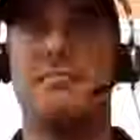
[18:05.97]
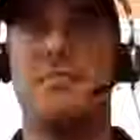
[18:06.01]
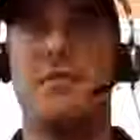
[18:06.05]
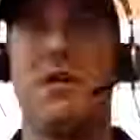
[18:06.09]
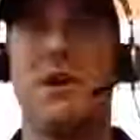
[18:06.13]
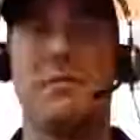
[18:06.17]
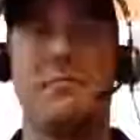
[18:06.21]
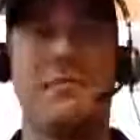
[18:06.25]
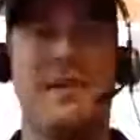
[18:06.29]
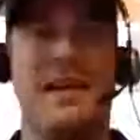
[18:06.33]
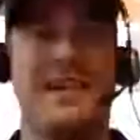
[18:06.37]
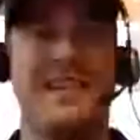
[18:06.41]

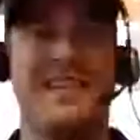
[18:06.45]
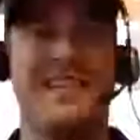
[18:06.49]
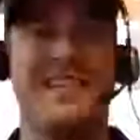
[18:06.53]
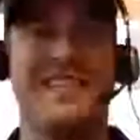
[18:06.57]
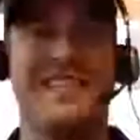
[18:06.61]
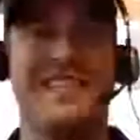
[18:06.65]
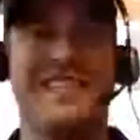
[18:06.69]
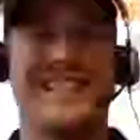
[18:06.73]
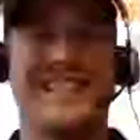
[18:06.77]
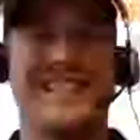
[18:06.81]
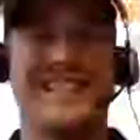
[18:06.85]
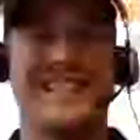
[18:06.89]

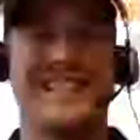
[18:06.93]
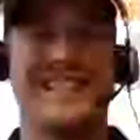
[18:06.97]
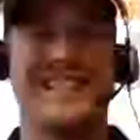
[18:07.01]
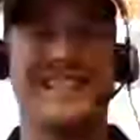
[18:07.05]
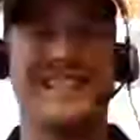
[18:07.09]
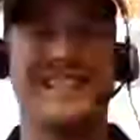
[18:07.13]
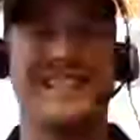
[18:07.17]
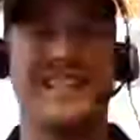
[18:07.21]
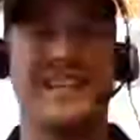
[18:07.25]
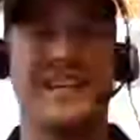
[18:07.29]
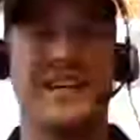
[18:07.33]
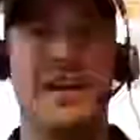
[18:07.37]
Parkbench
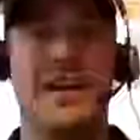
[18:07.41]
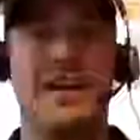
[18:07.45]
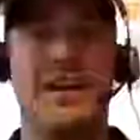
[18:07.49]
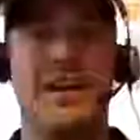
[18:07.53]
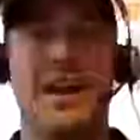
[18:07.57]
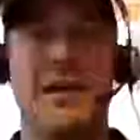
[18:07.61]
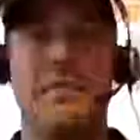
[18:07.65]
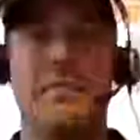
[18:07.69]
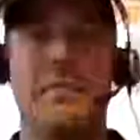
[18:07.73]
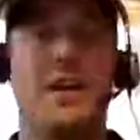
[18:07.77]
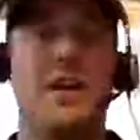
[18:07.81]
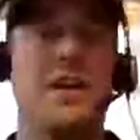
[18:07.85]
all
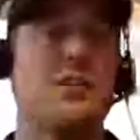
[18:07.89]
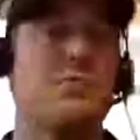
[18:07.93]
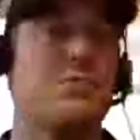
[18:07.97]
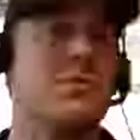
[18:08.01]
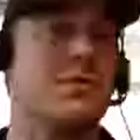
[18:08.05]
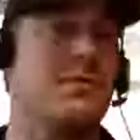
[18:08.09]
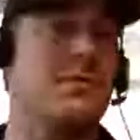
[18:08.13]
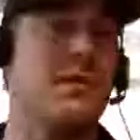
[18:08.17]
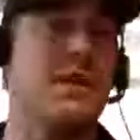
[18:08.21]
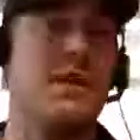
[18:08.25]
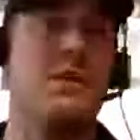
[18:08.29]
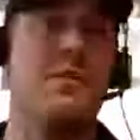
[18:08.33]
right because
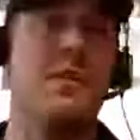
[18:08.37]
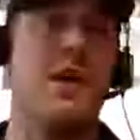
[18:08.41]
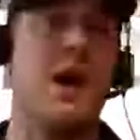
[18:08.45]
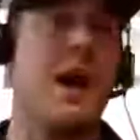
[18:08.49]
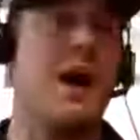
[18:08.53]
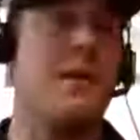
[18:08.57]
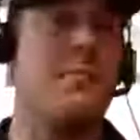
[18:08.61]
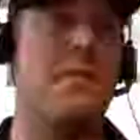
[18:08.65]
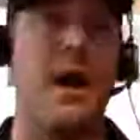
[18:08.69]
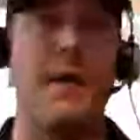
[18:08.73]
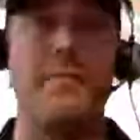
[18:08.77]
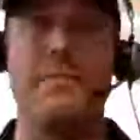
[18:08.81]
we, we
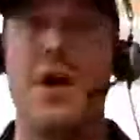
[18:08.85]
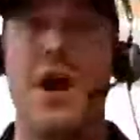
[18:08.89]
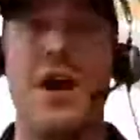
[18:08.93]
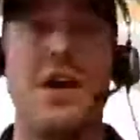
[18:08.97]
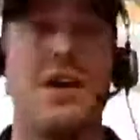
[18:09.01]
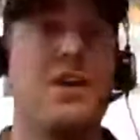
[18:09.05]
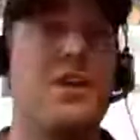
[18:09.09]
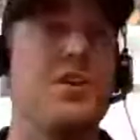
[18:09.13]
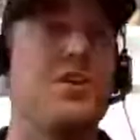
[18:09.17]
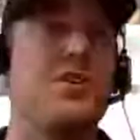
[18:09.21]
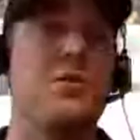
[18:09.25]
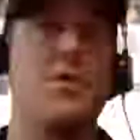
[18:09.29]
I'm, I'm
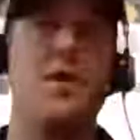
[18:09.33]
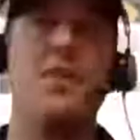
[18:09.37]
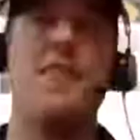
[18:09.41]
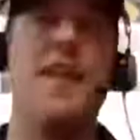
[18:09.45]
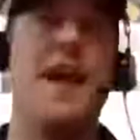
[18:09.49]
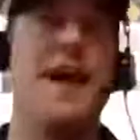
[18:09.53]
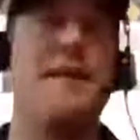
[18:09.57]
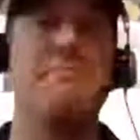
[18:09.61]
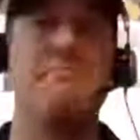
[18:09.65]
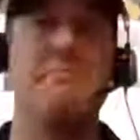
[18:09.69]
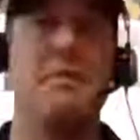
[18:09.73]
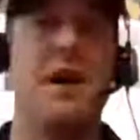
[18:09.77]
not going to do it
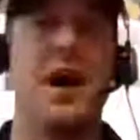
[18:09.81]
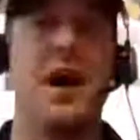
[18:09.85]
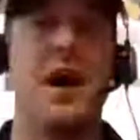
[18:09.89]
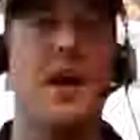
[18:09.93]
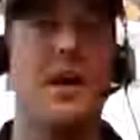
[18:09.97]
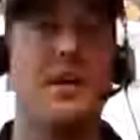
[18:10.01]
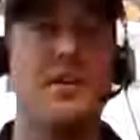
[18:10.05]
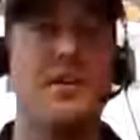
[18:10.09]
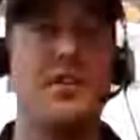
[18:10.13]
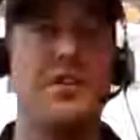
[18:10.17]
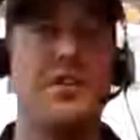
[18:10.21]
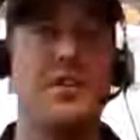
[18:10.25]
that
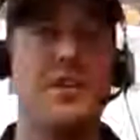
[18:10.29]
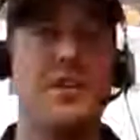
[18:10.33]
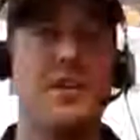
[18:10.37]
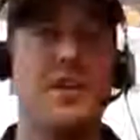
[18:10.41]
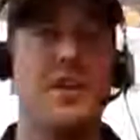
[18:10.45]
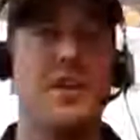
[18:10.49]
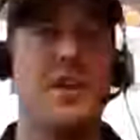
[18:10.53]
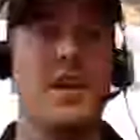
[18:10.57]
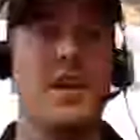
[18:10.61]
much